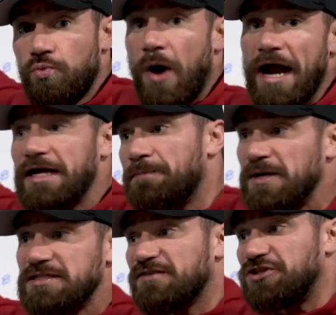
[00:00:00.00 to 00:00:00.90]
You whiny
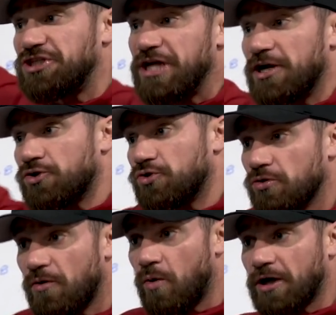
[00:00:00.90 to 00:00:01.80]
piece of shit.
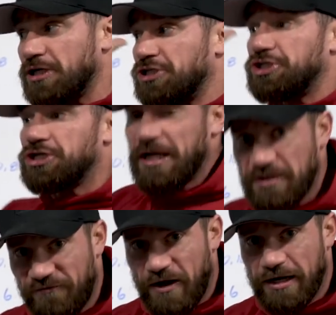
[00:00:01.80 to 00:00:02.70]
Do the work and shut
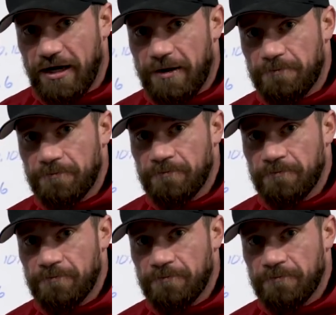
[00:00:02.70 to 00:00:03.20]
the fuck up.